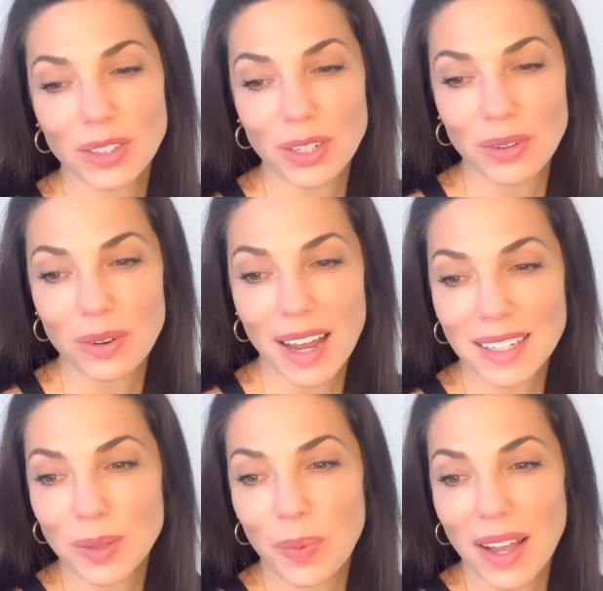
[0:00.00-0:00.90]
to
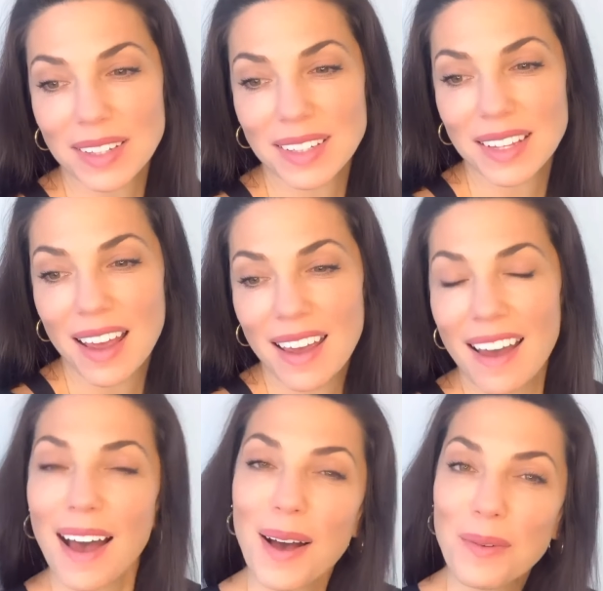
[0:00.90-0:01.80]
express
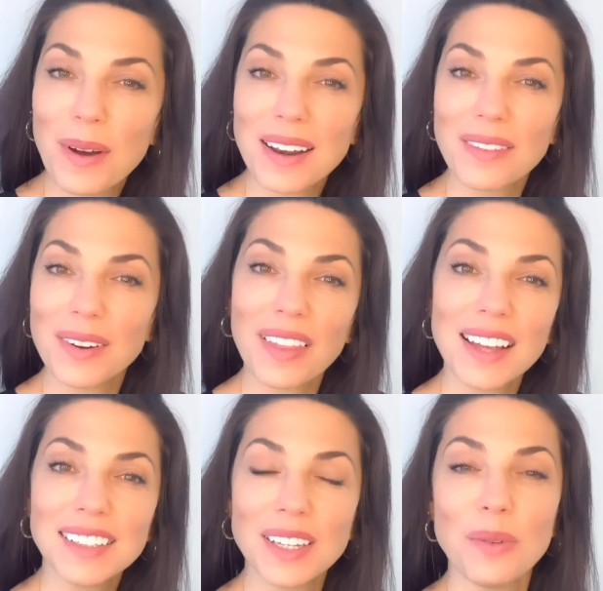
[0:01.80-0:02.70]
whatever
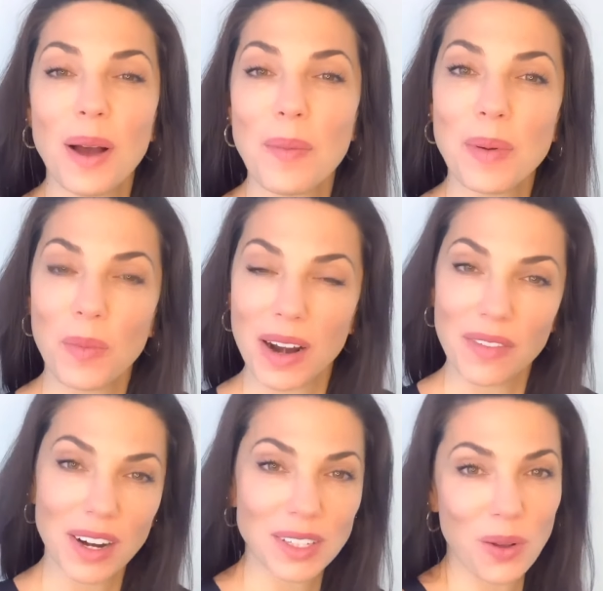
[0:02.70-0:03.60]
lights you up and whatever
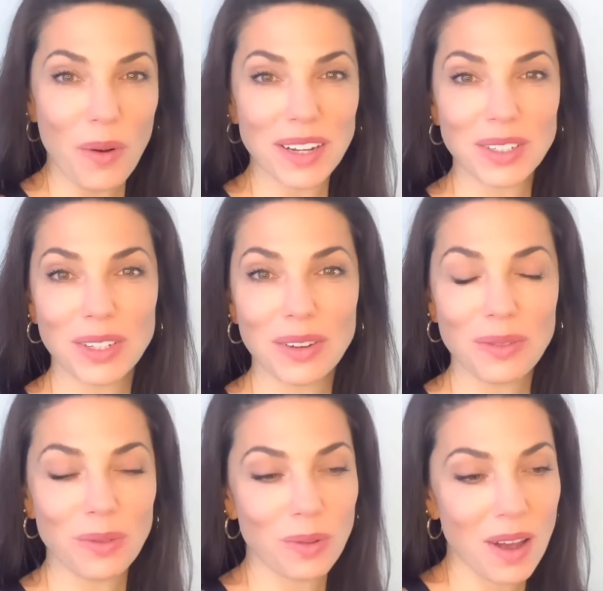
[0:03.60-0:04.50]
is going
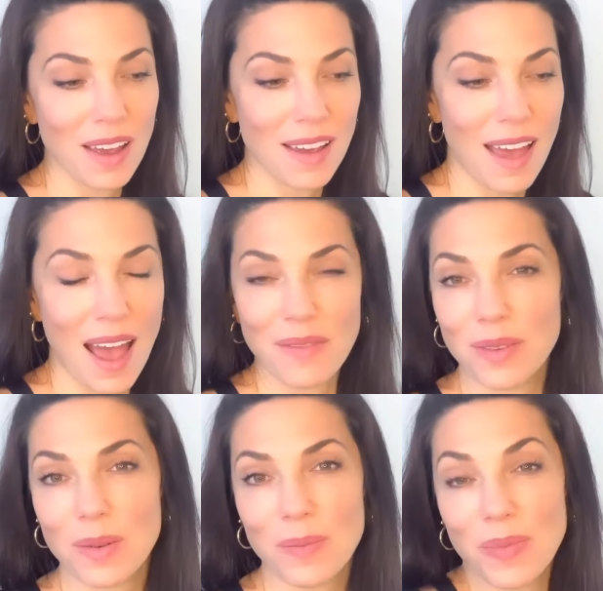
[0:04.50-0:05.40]
to have
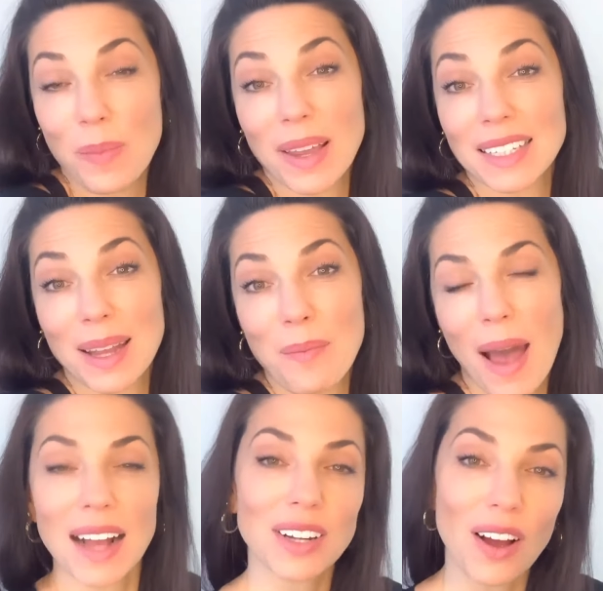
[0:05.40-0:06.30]
the biggest
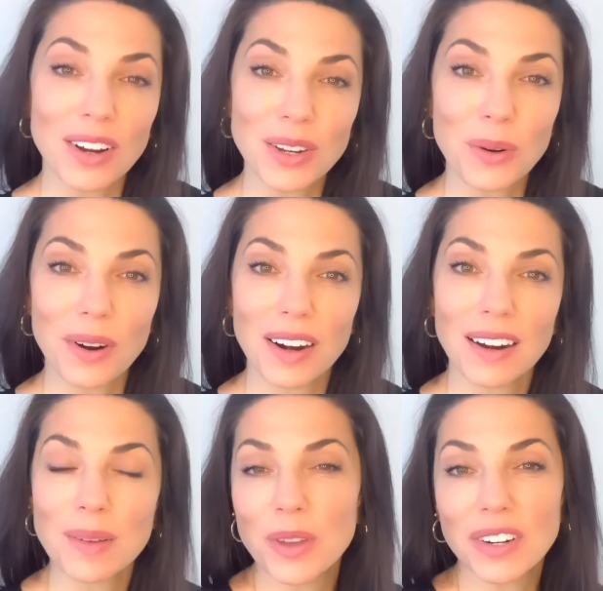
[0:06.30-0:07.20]
impact on your
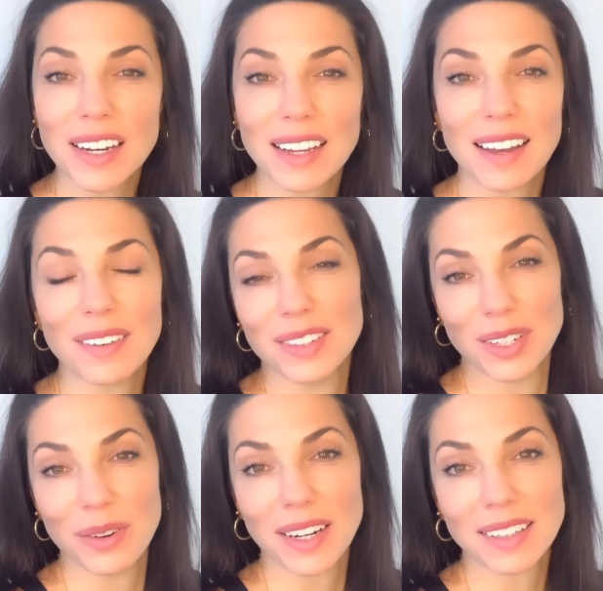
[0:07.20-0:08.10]
community of
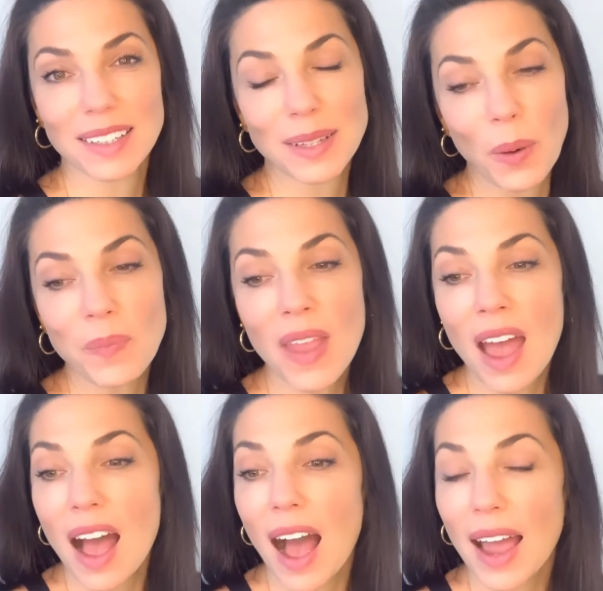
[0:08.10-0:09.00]
students. So
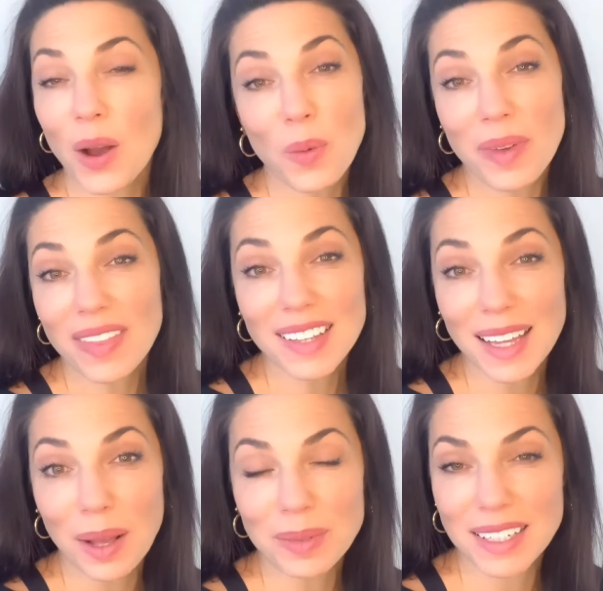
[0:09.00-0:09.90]
I hope that this
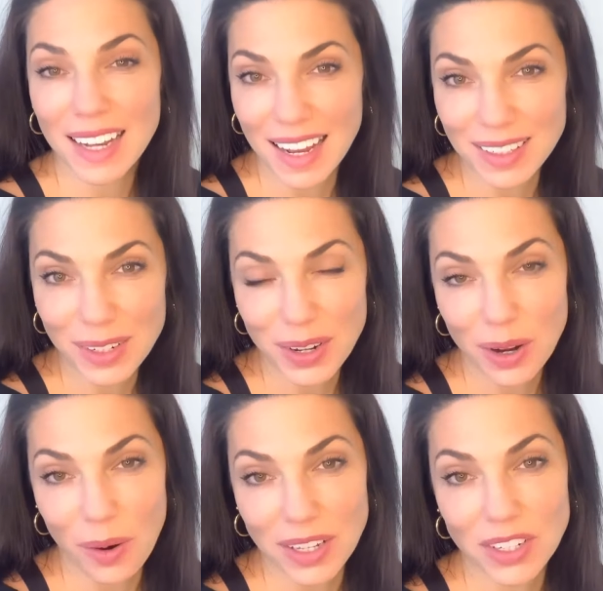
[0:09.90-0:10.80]
helped to answer your
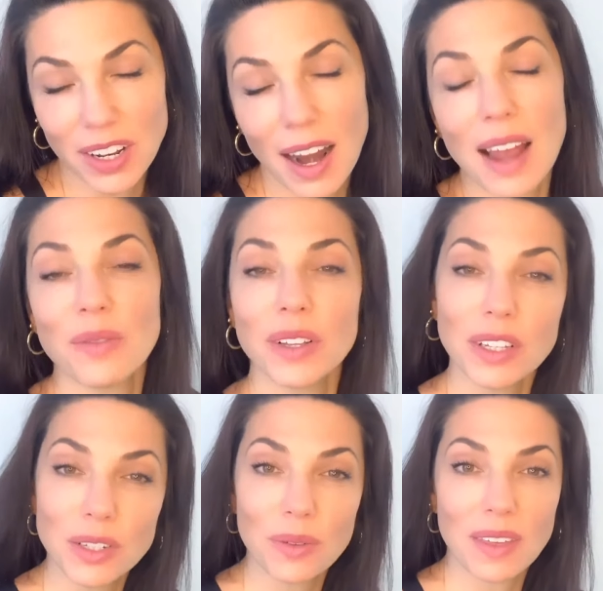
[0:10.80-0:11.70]
question. I really
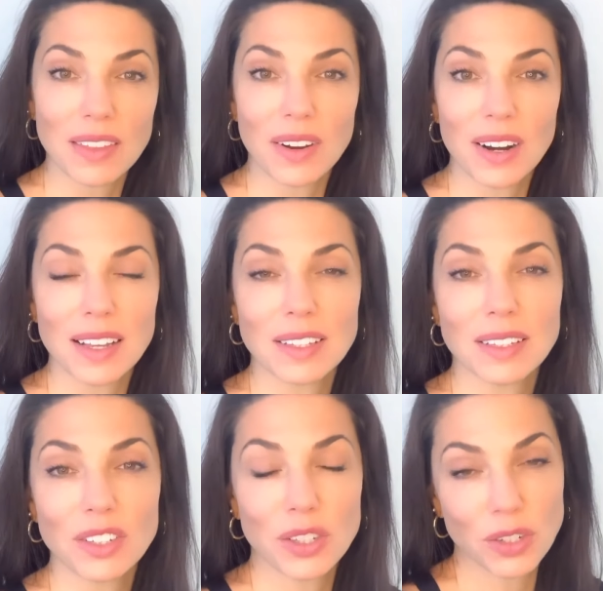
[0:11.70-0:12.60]
do think there is
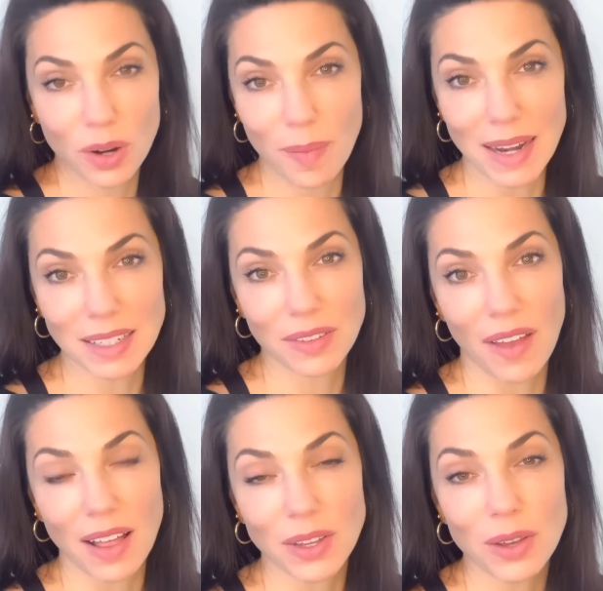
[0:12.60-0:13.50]
just tremendous
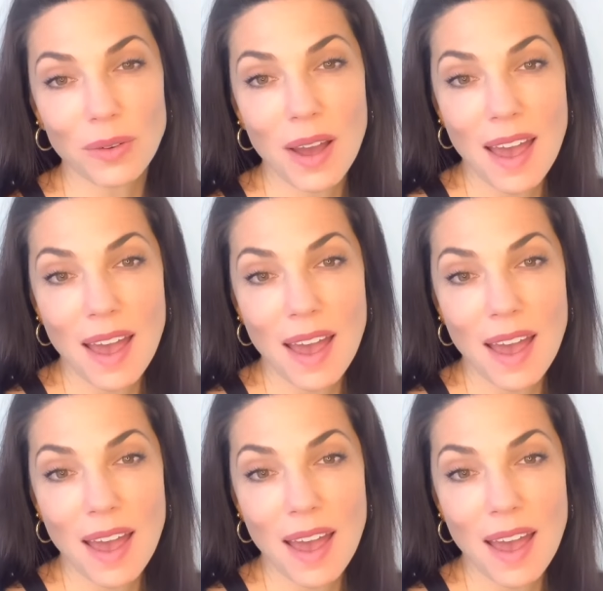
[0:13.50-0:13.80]
value